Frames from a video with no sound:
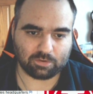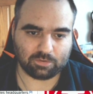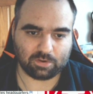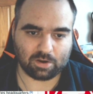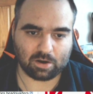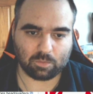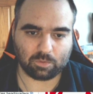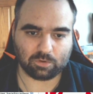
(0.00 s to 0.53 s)

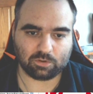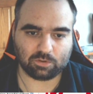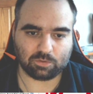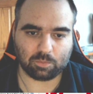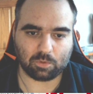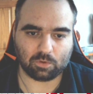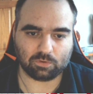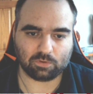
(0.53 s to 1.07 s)
share, which is
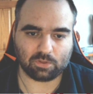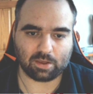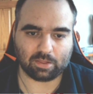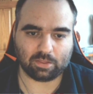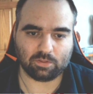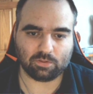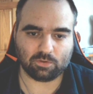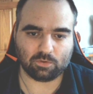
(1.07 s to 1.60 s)
most
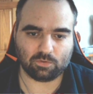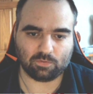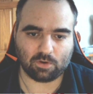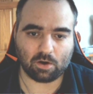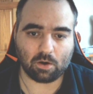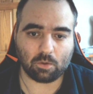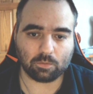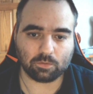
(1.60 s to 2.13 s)
likely through
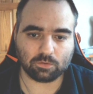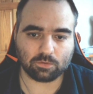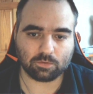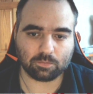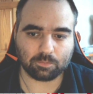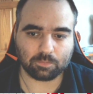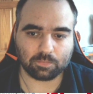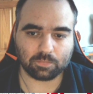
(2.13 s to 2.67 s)
phones,
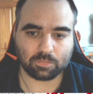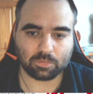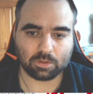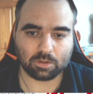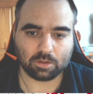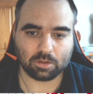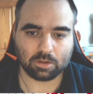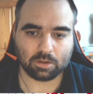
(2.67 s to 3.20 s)

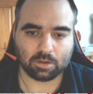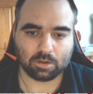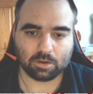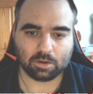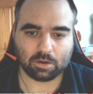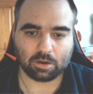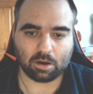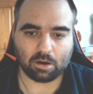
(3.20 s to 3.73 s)

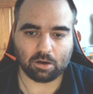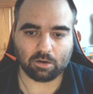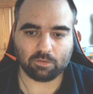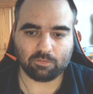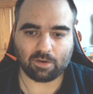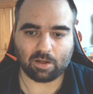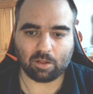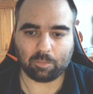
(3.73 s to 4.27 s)

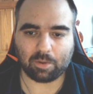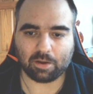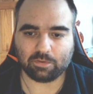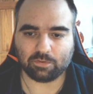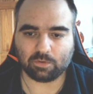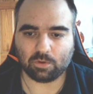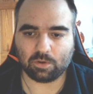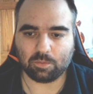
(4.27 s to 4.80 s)
followed by
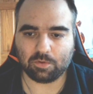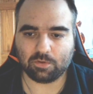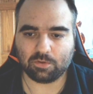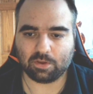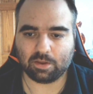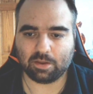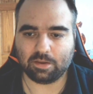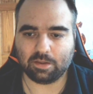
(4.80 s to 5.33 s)
Sony
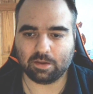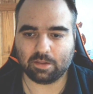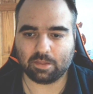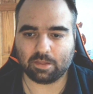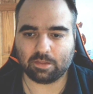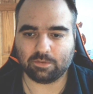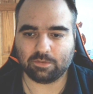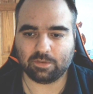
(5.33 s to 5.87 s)
Music India and
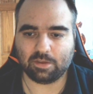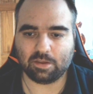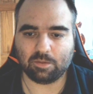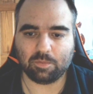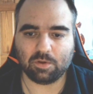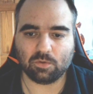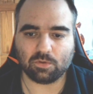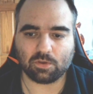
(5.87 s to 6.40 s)
then Z
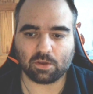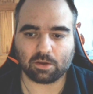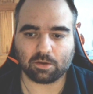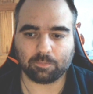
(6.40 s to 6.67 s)
Music.